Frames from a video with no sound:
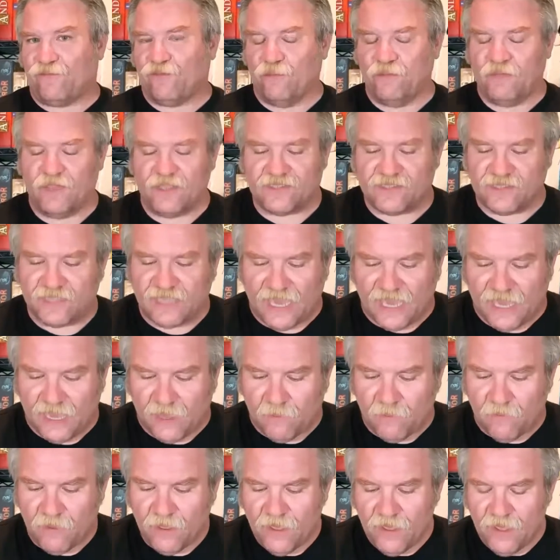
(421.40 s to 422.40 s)
from this
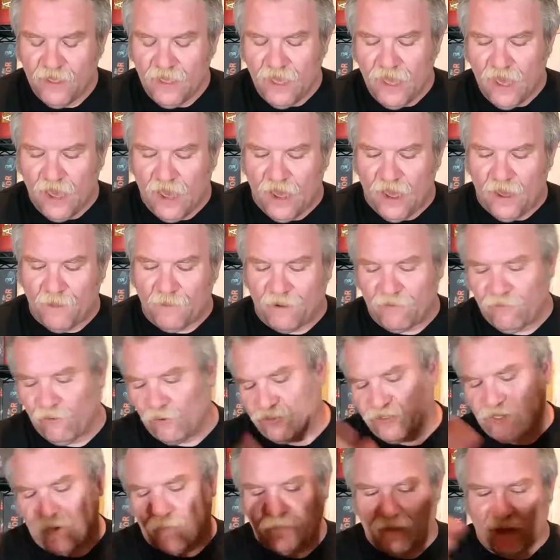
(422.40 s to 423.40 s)
game. I
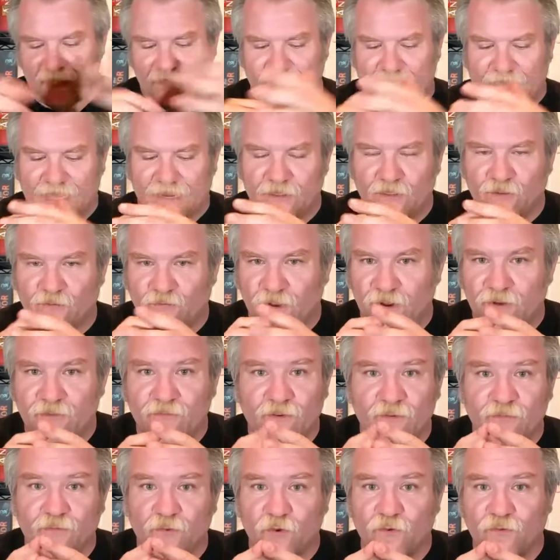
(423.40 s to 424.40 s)
wrote something like that in the written
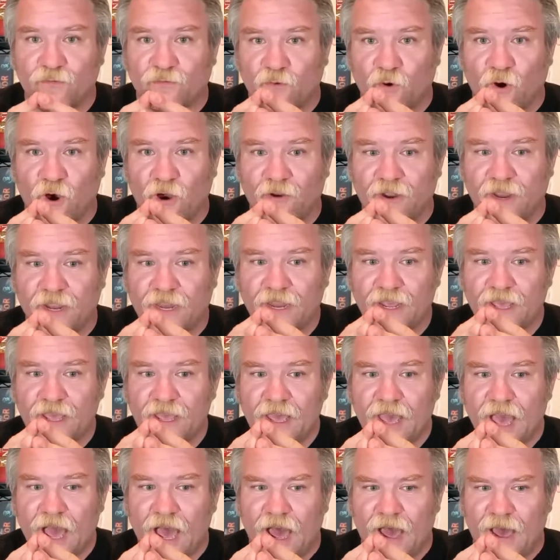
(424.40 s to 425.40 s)
review for it,
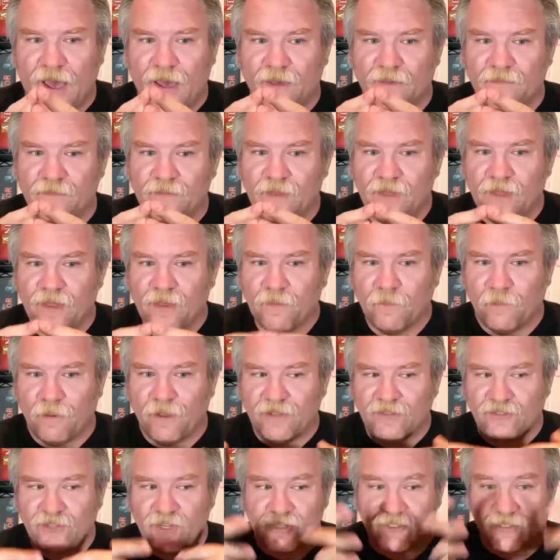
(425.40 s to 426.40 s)

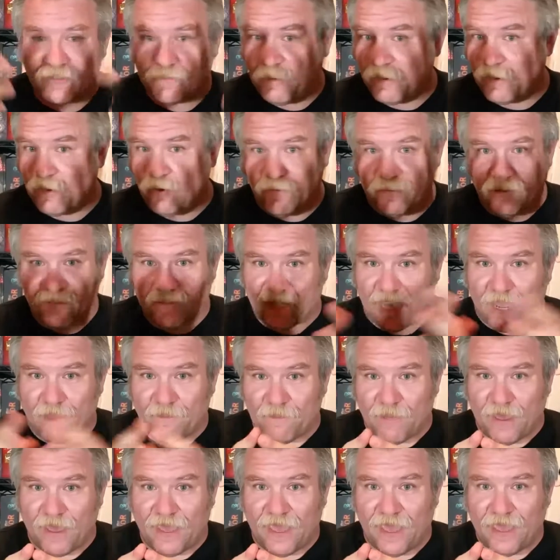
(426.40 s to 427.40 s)
but just speaking off the top
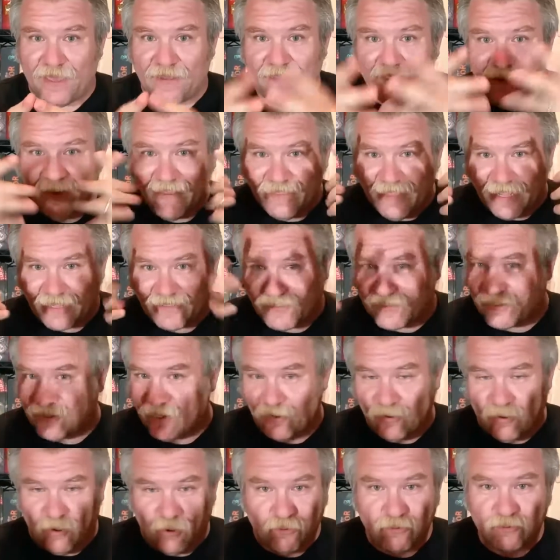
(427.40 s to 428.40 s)
of my head, that
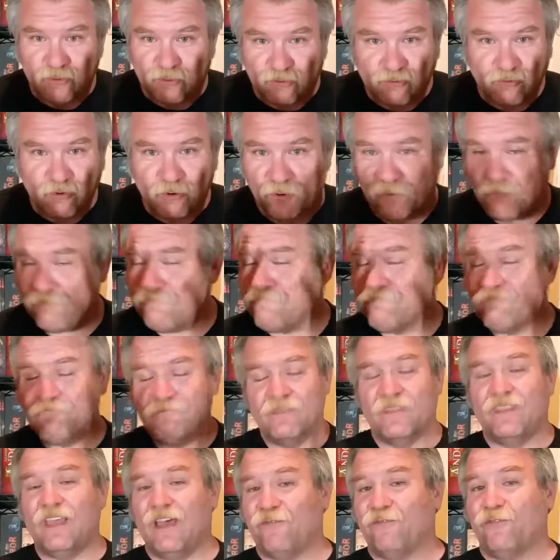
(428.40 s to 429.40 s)
still holds true.
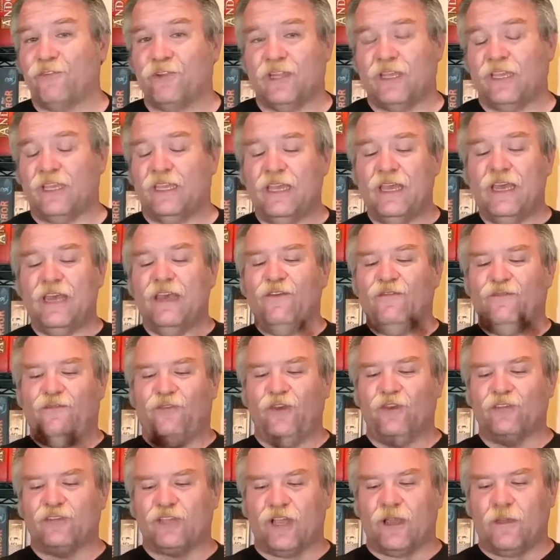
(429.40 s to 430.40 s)
Definitely
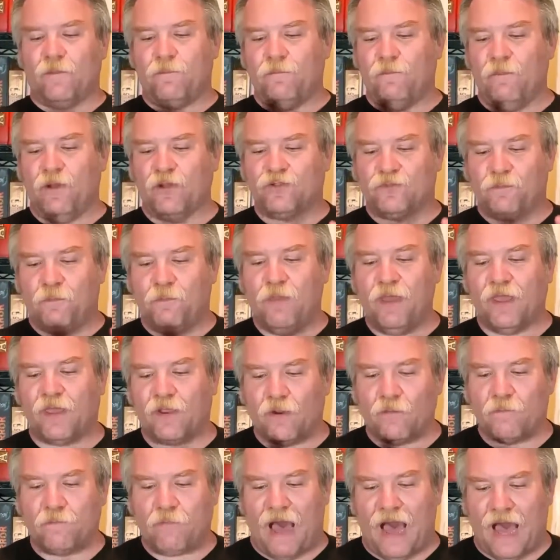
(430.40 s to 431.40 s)
feels like a much
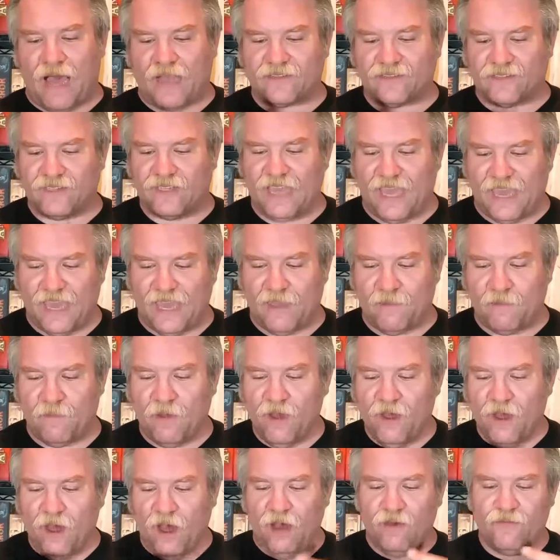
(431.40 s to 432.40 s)
bigger box game
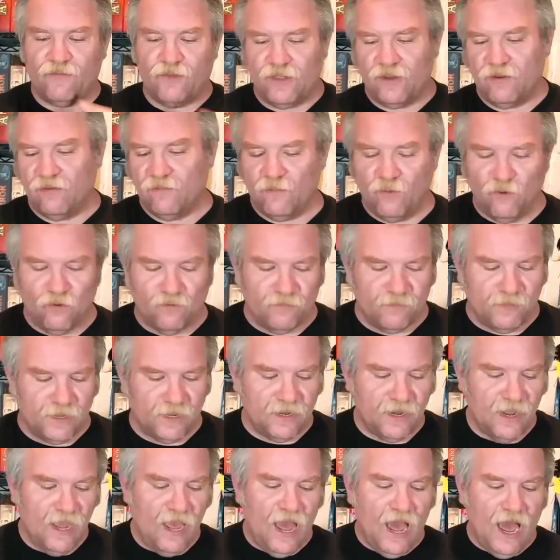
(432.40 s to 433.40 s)
of hidden
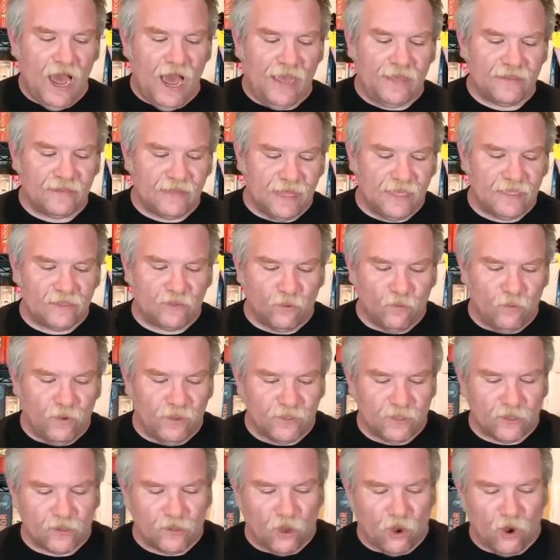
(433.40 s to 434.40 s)
movement. I like the way
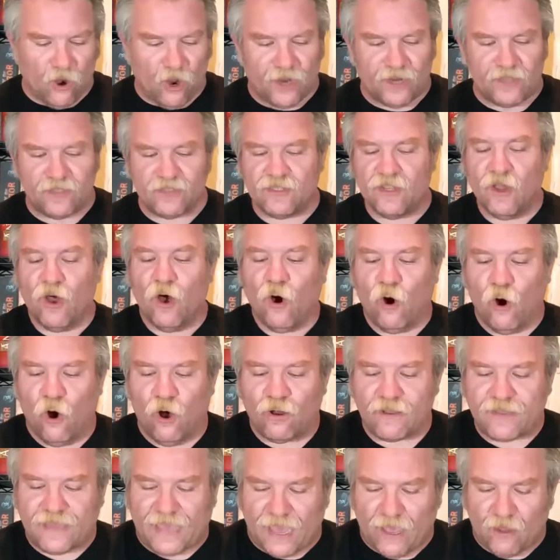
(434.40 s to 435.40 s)
the cards
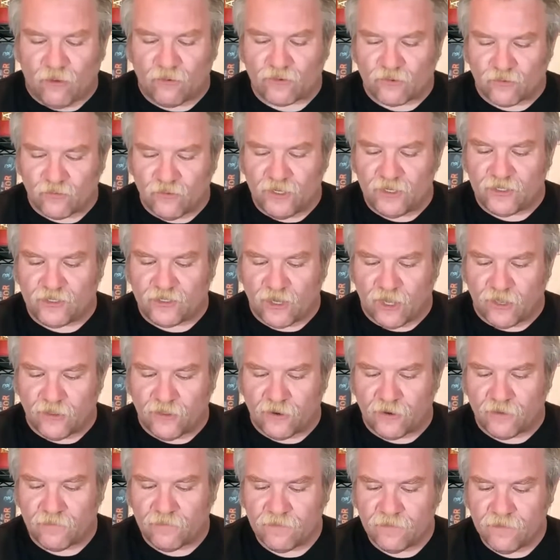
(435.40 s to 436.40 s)
all counter each
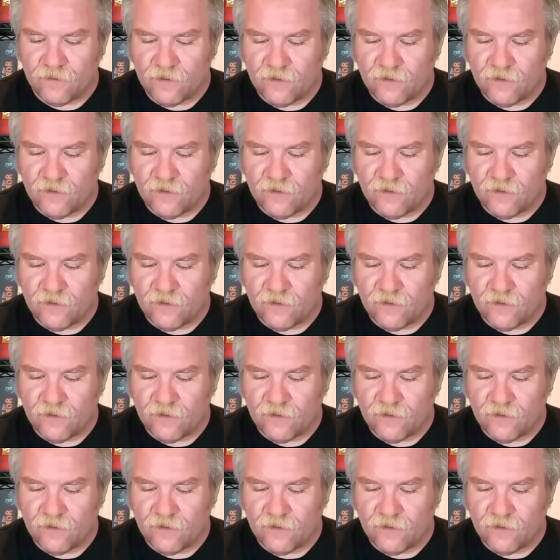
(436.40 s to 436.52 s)
other.